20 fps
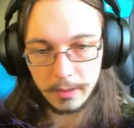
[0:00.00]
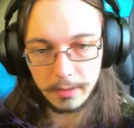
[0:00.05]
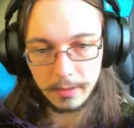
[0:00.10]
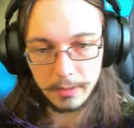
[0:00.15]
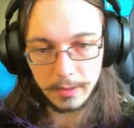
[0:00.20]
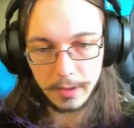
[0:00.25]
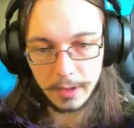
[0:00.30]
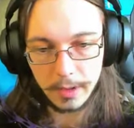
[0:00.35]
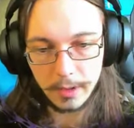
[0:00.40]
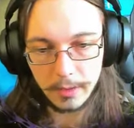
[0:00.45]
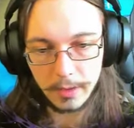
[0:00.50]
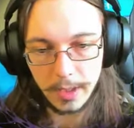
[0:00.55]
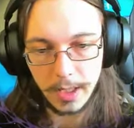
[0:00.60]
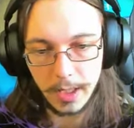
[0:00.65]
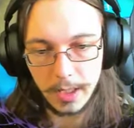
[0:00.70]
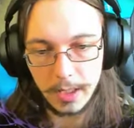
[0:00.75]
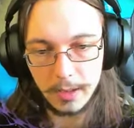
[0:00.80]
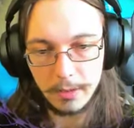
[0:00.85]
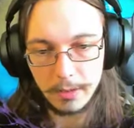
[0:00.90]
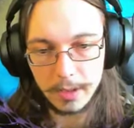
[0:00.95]
or not.
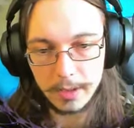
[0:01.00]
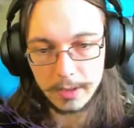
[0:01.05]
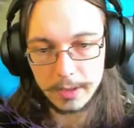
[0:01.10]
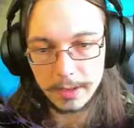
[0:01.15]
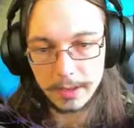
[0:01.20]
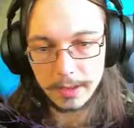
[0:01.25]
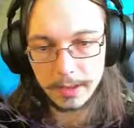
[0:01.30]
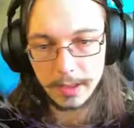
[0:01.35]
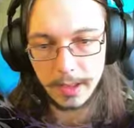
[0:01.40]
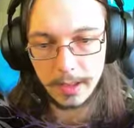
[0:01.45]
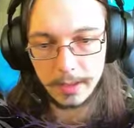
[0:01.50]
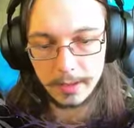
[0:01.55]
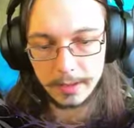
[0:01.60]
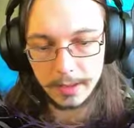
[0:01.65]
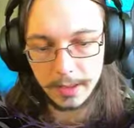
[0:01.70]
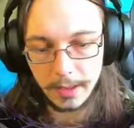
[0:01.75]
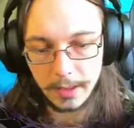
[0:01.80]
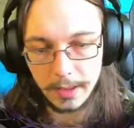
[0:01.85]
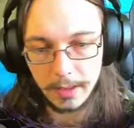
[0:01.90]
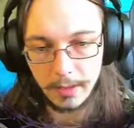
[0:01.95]
Okay, you can
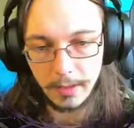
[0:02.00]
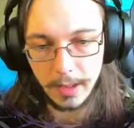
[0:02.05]
sit there